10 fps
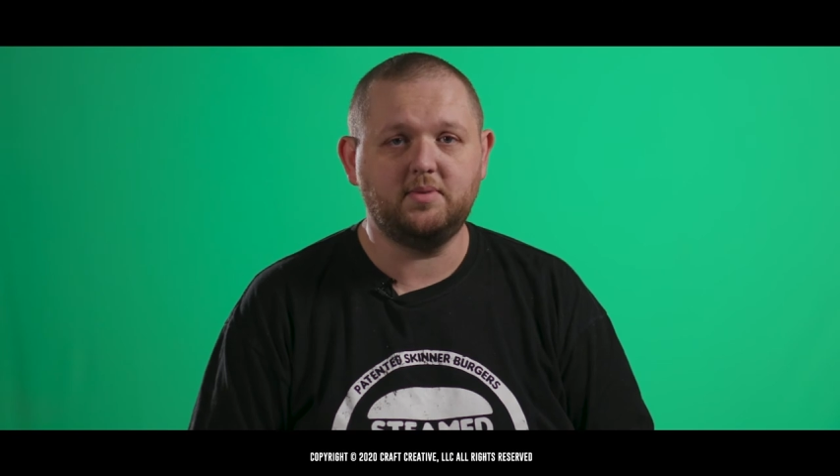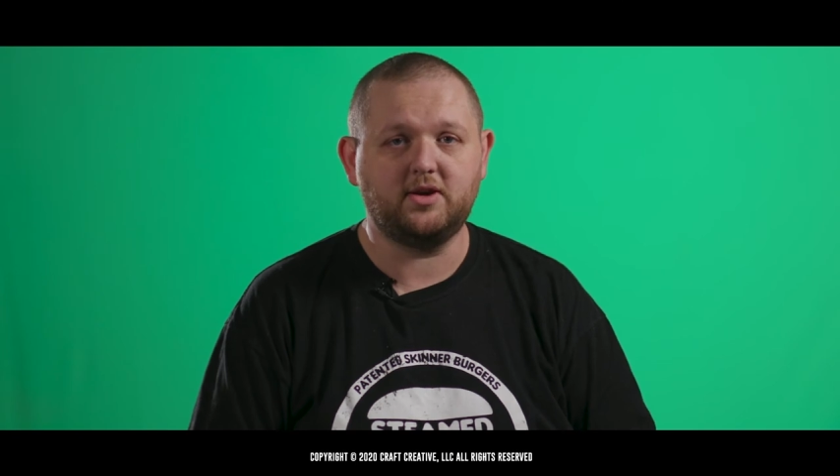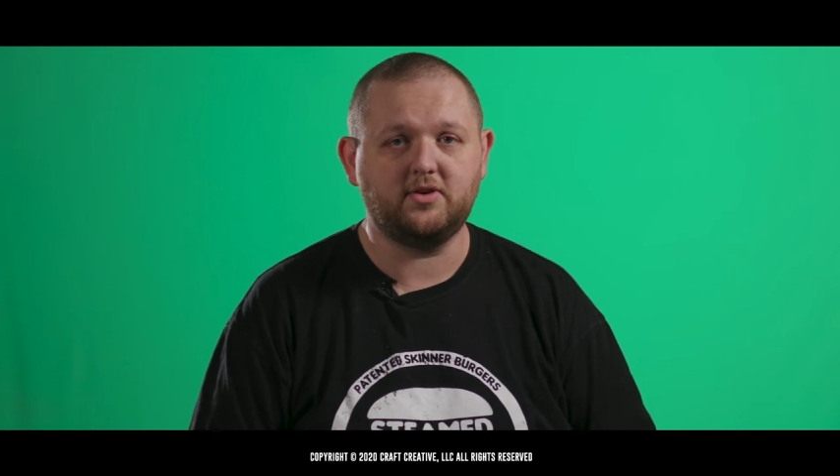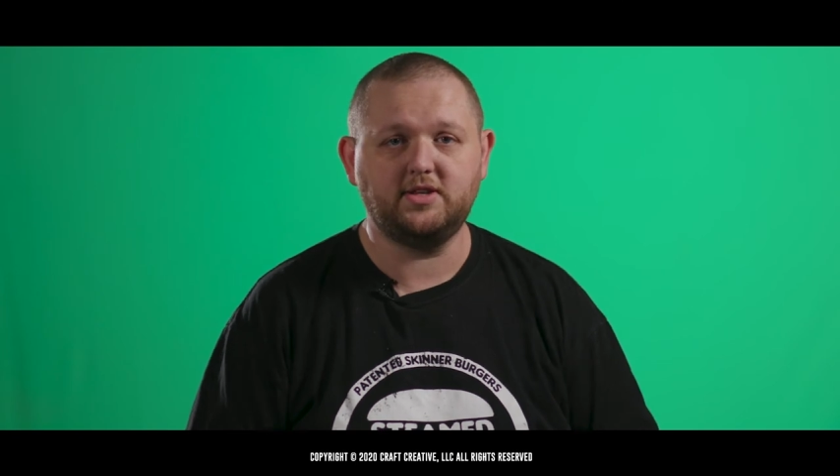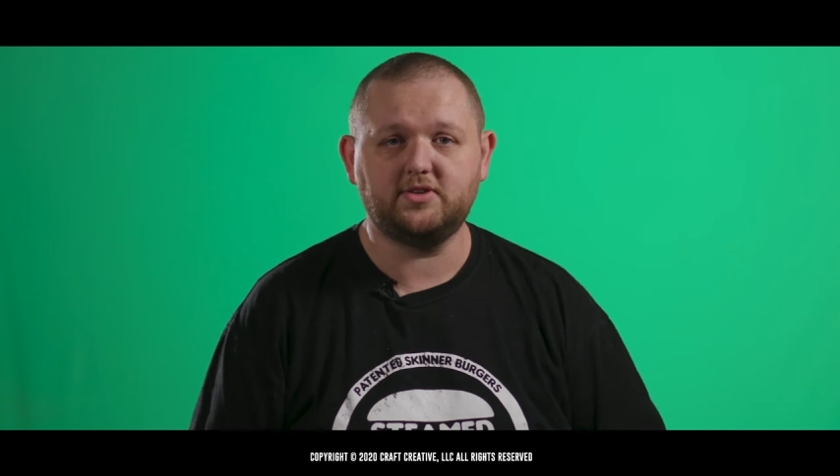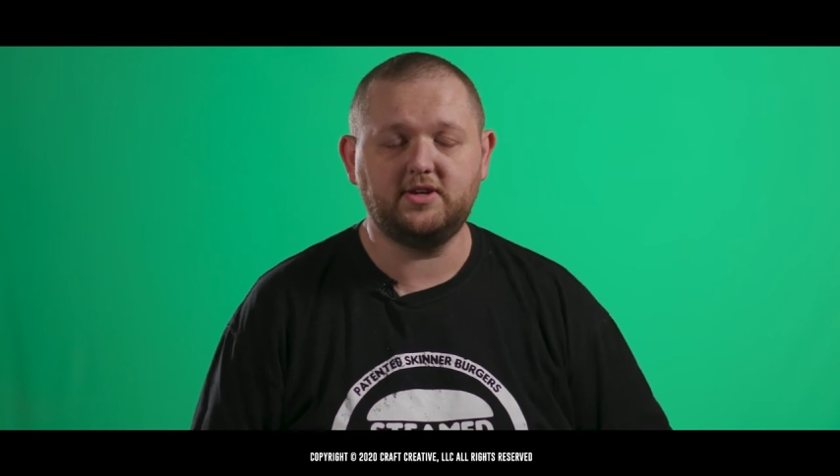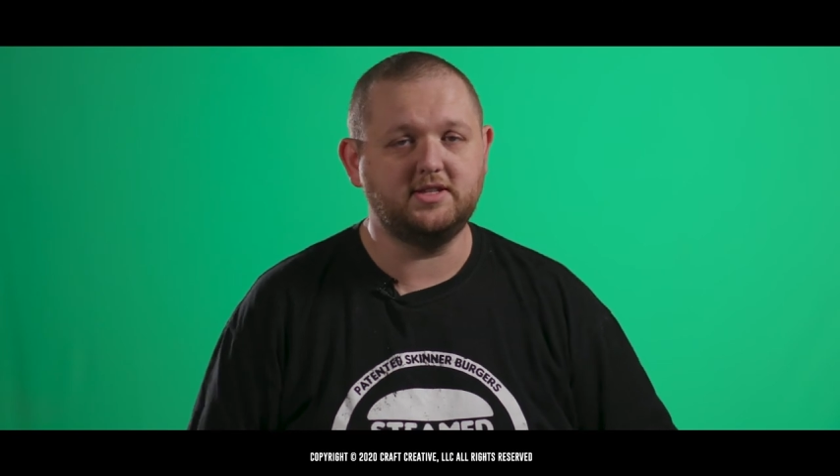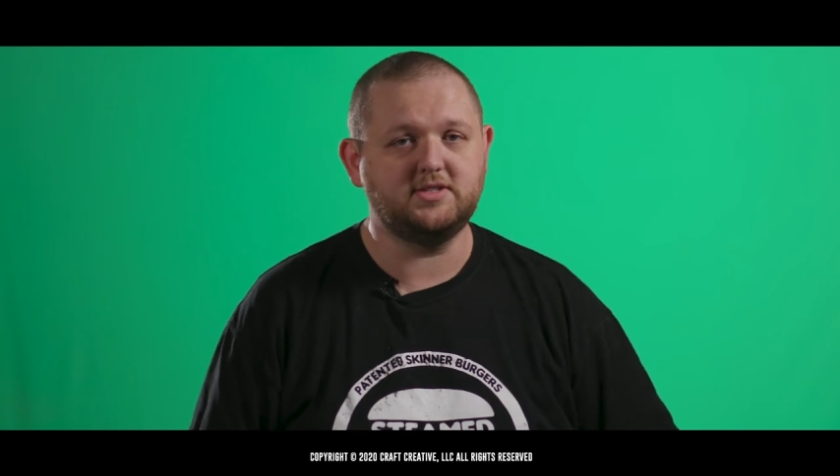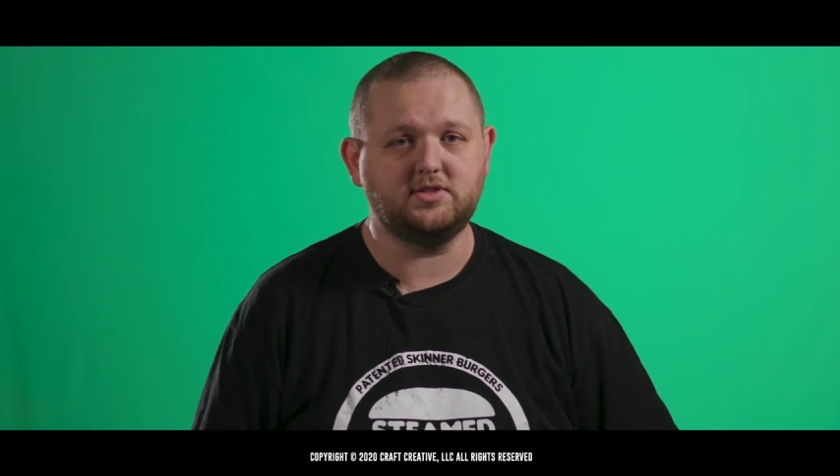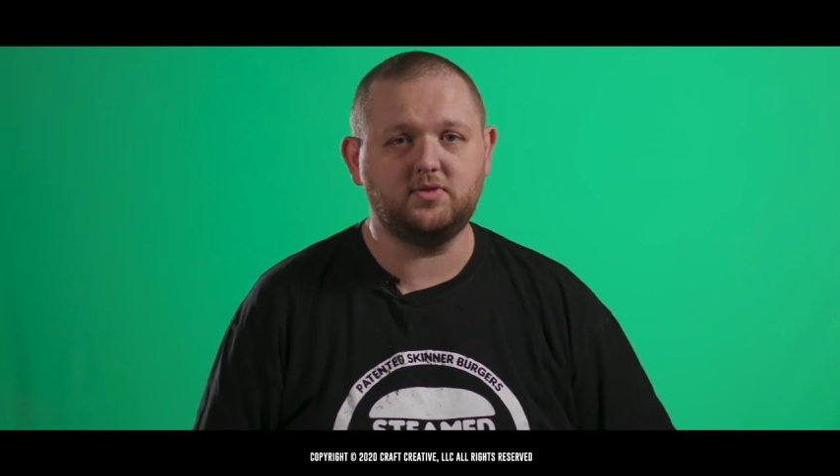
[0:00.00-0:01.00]
about green screen.
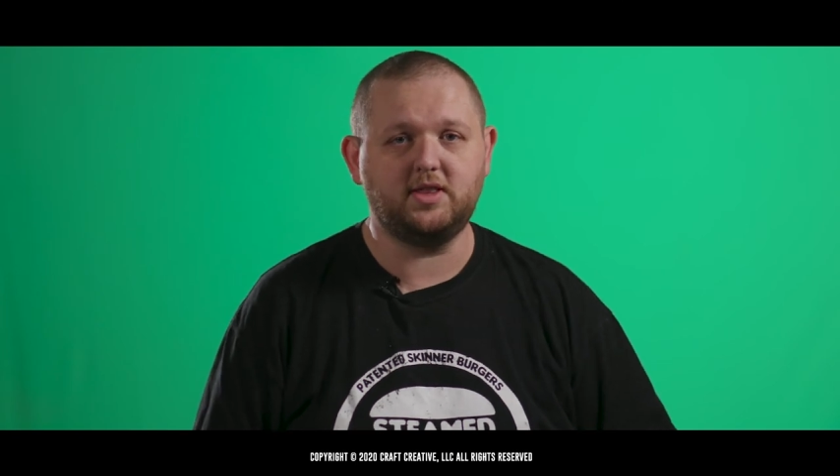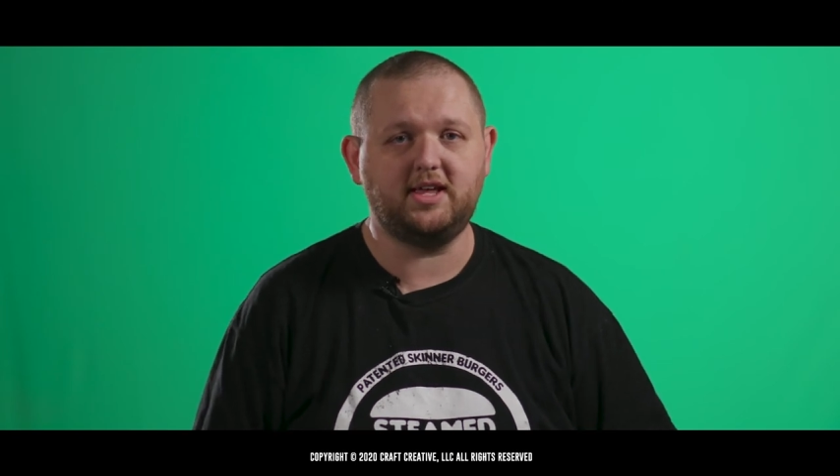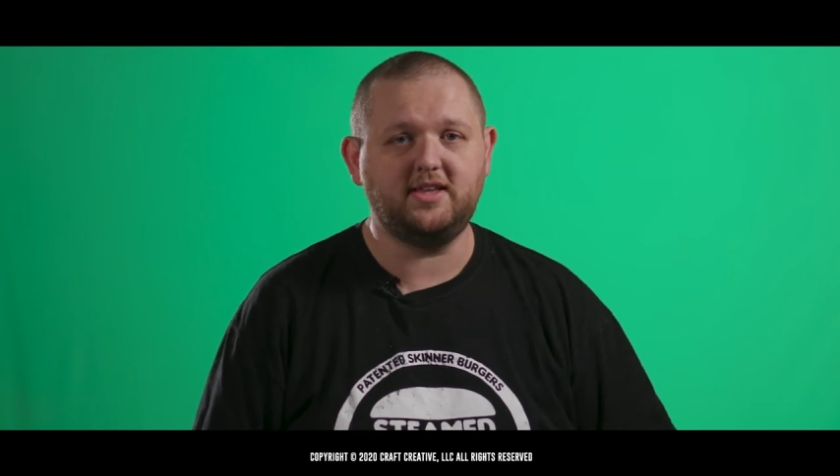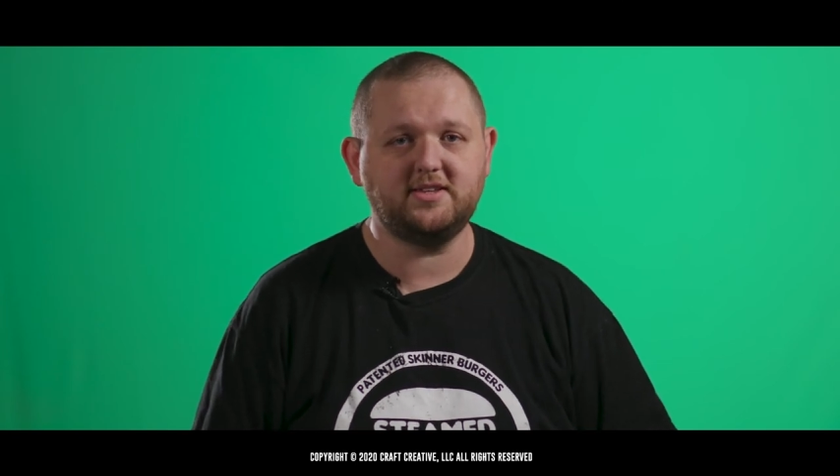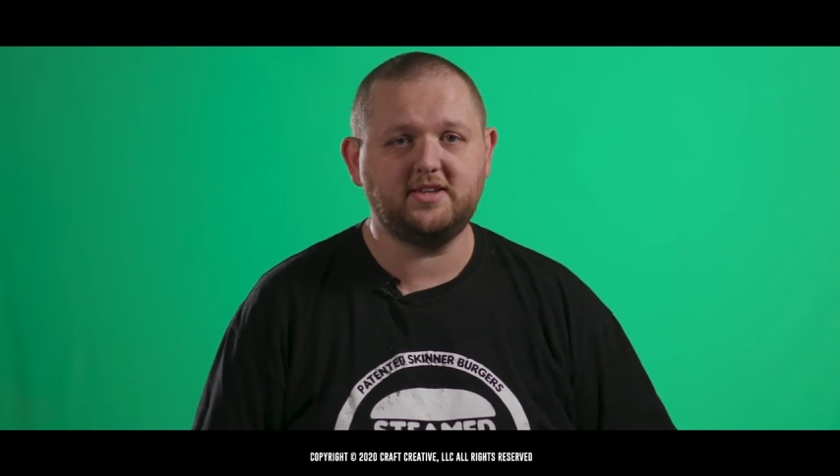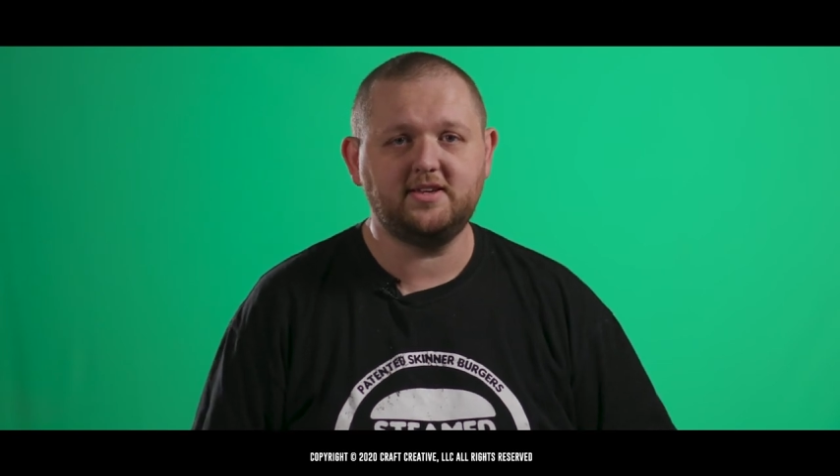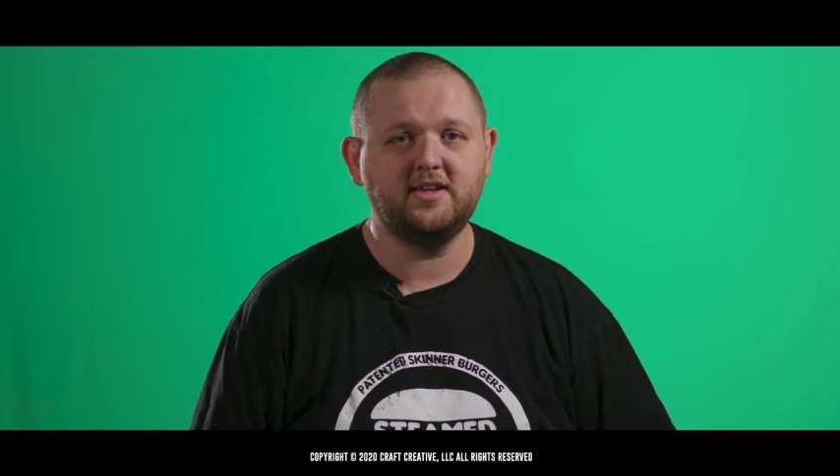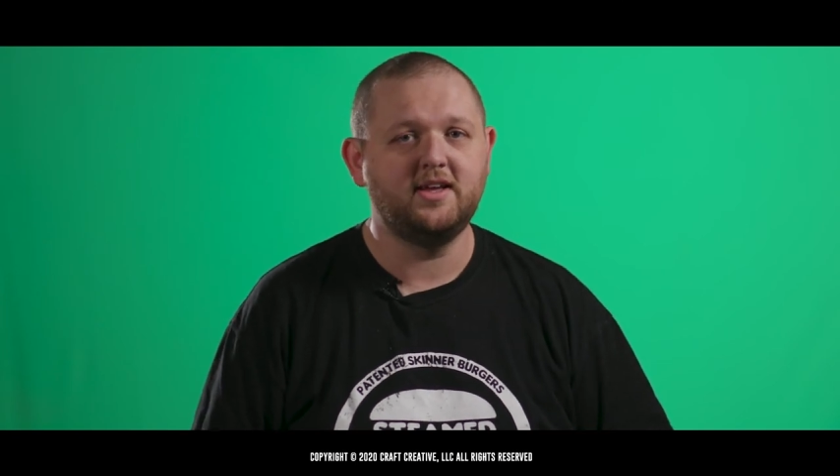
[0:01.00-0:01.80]
It's really easy.